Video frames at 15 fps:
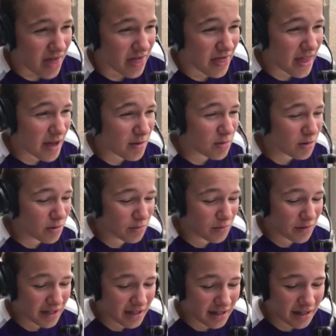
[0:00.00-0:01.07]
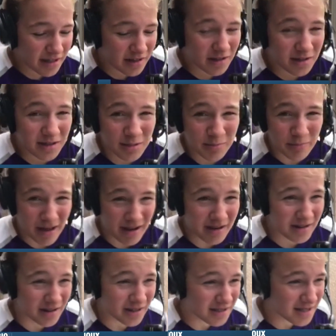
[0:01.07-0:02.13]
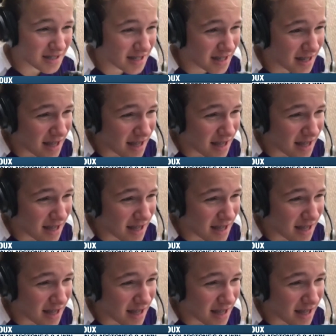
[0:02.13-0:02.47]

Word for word: They were really good competitors.